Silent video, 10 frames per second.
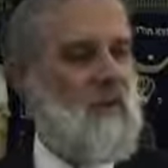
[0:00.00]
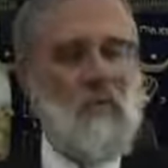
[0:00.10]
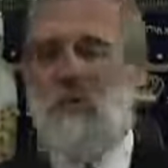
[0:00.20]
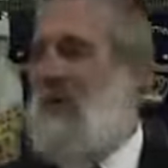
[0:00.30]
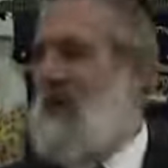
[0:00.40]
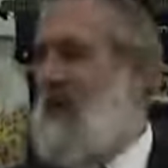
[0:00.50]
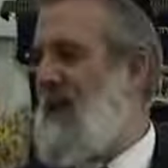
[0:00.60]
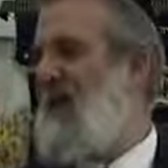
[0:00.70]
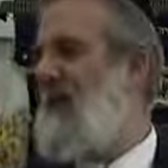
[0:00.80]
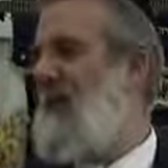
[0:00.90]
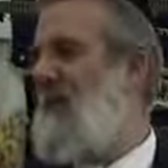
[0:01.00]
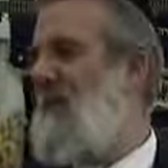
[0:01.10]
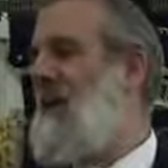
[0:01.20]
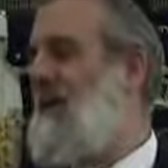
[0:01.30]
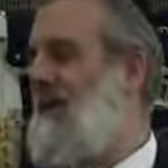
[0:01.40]
who couldn't care
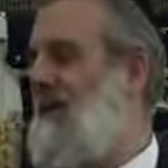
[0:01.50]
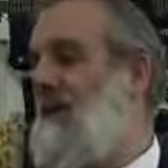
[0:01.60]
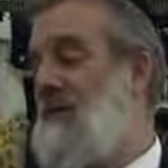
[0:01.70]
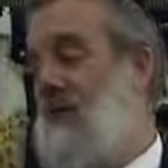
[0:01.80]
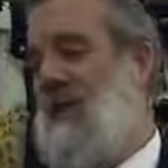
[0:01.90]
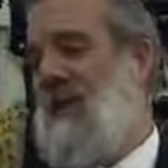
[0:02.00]
about others.